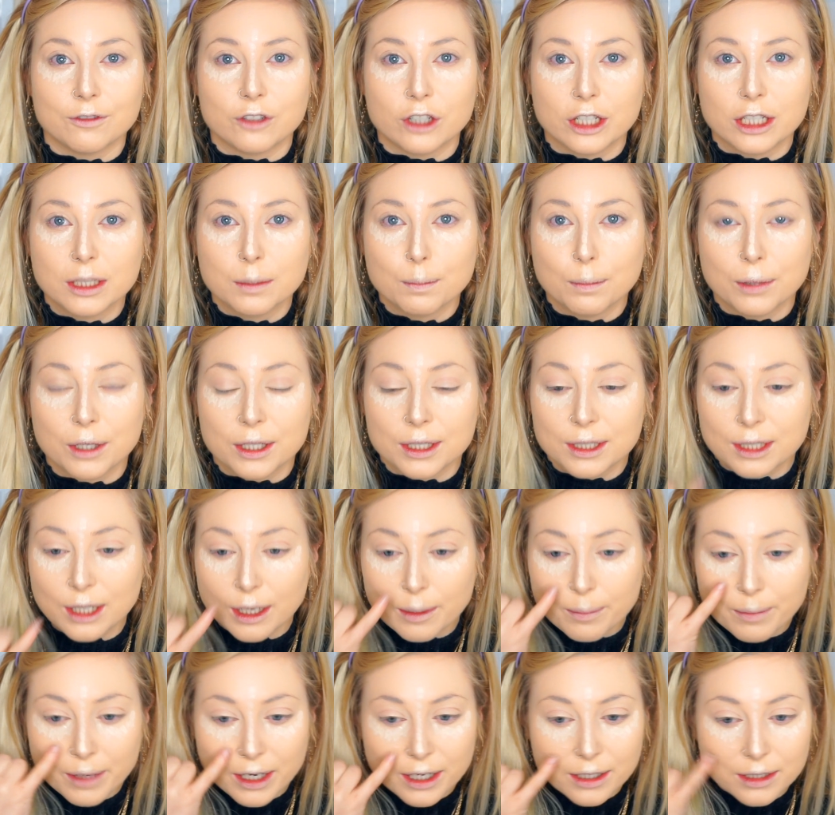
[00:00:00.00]
Just put
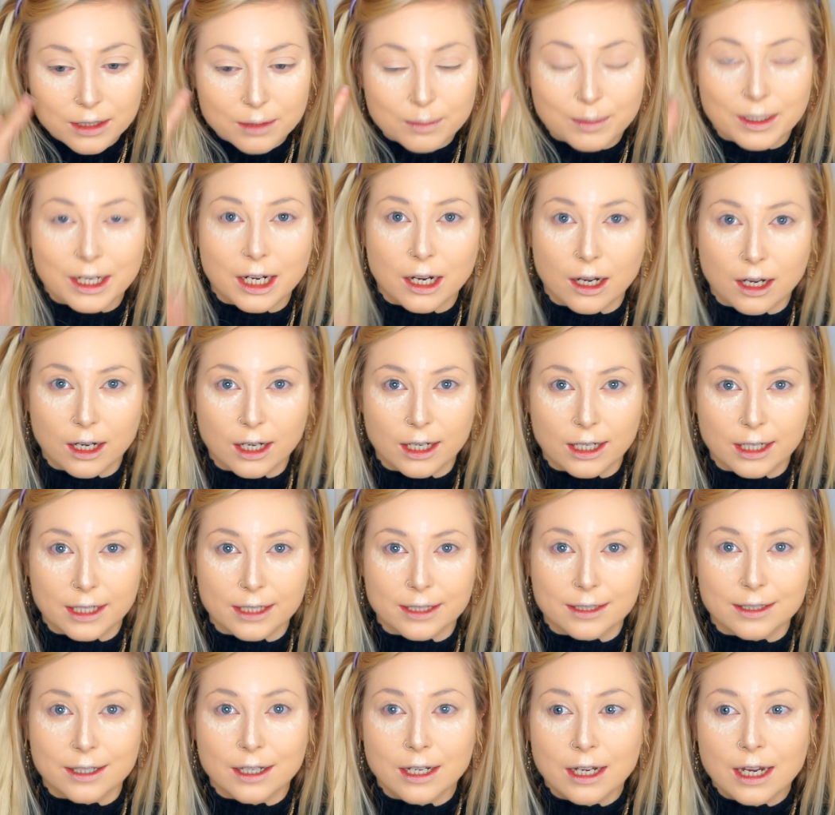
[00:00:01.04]
some under my
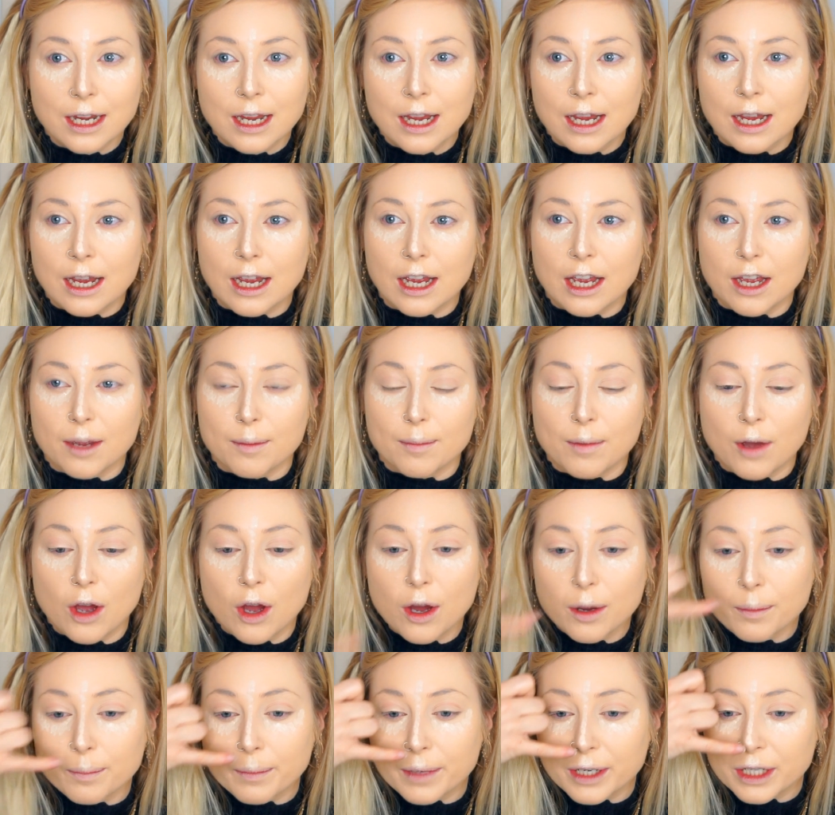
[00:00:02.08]
eyes,
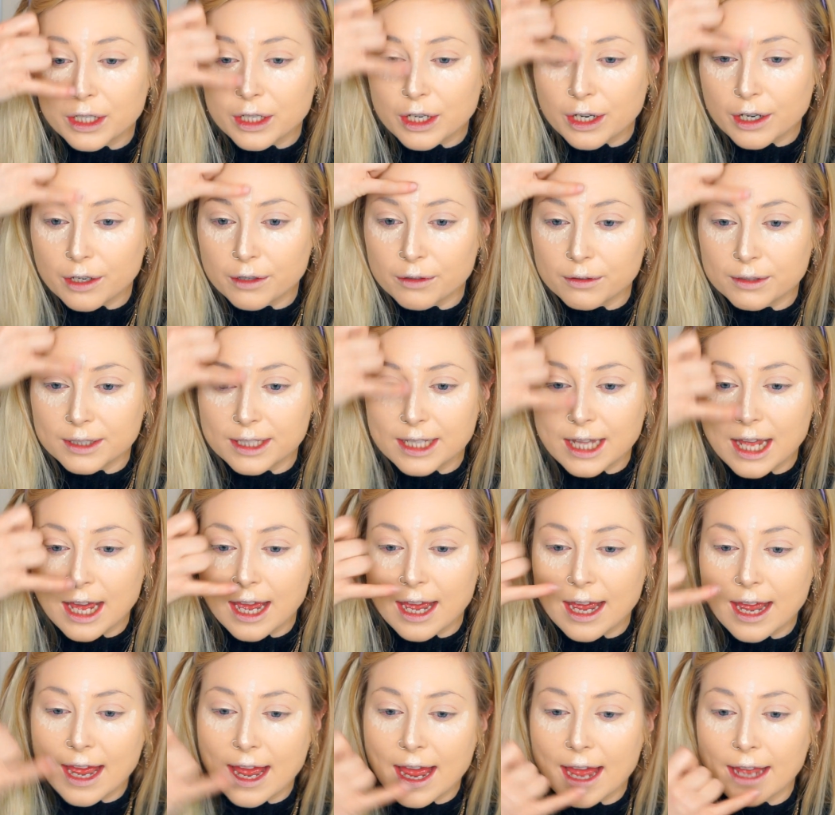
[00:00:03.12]
on my nose
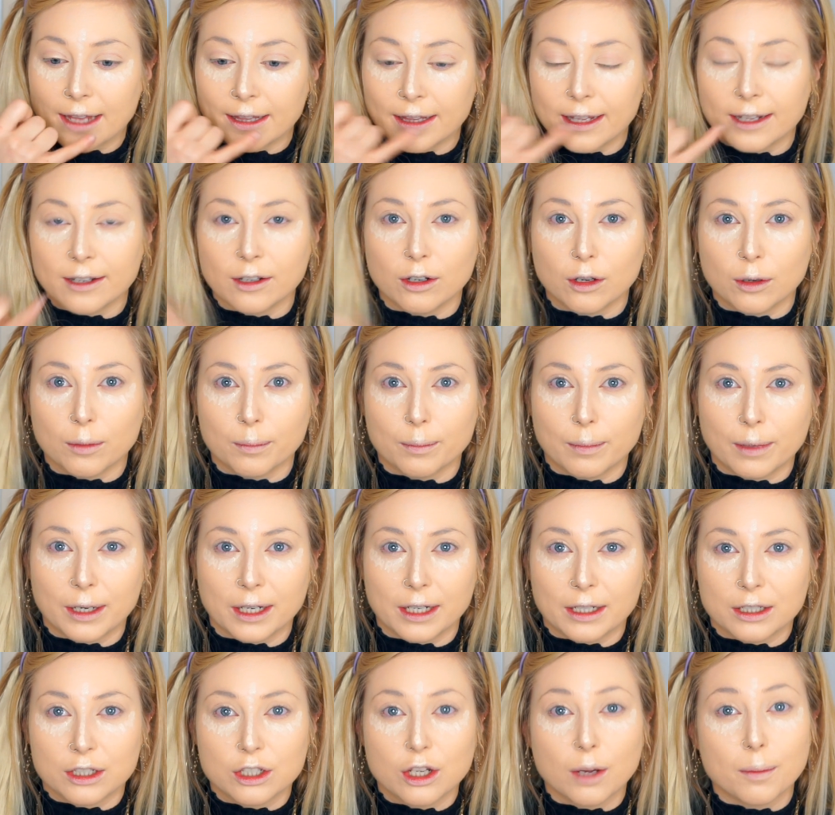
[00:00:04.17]
there, and then on
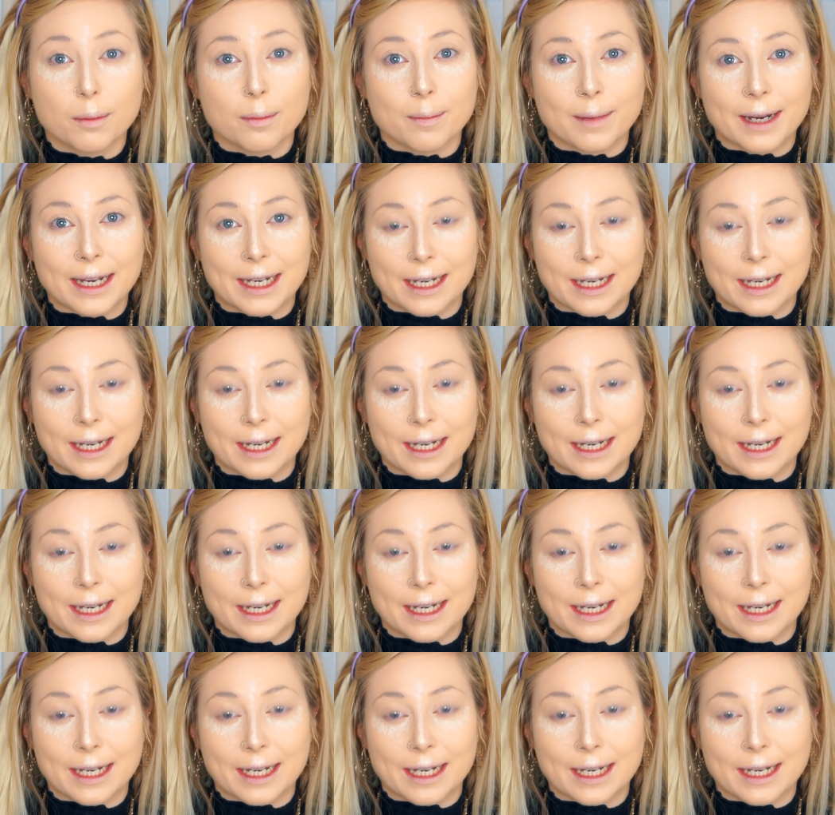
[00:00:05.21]
my top of my